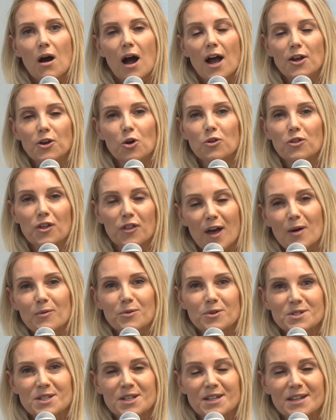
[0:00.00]
I know that
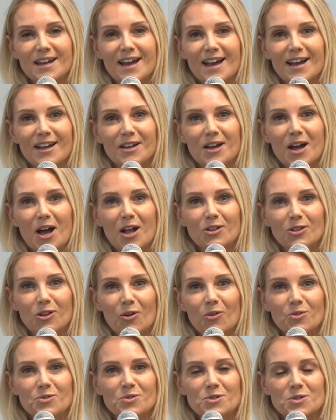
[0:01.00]
was a
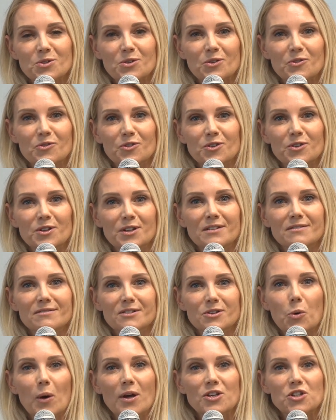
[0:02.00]
long sort of
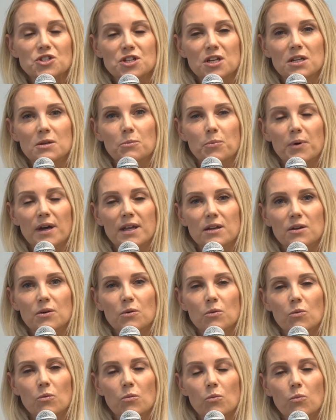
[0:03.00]
question, but
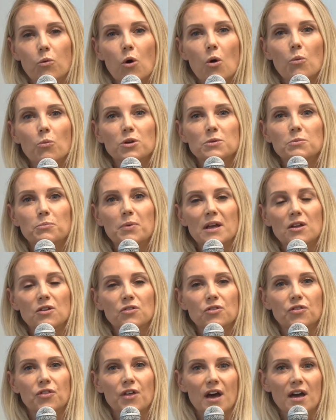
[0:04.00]
what would
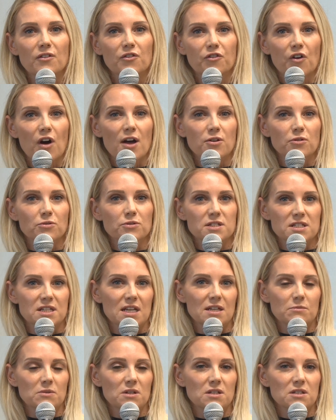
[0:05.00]
be that final
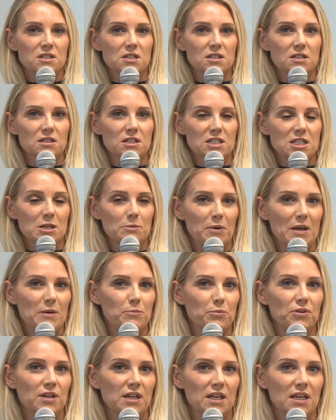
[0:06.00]
statement to
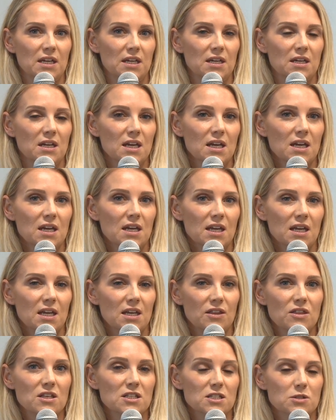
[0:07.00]
people here
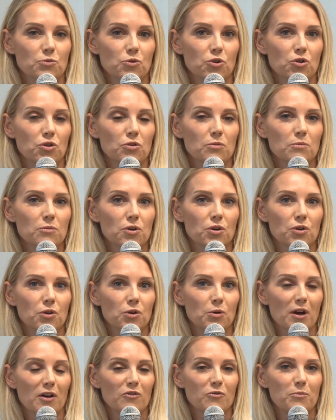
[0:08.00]
in this room
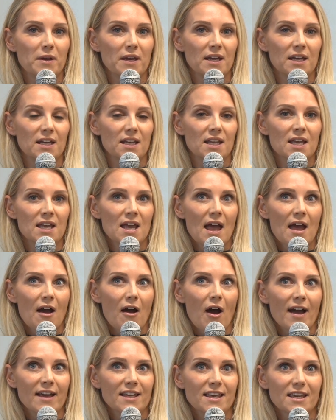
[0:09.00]
who have been,
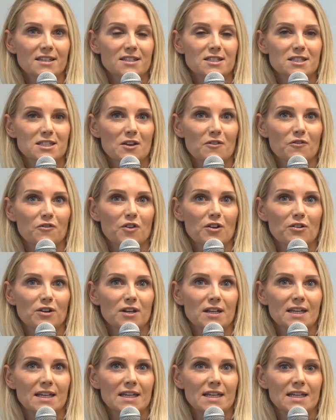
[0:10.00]
I guess,
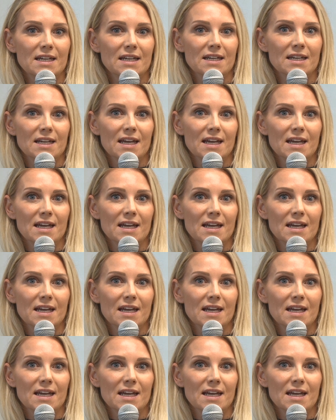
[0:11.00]
very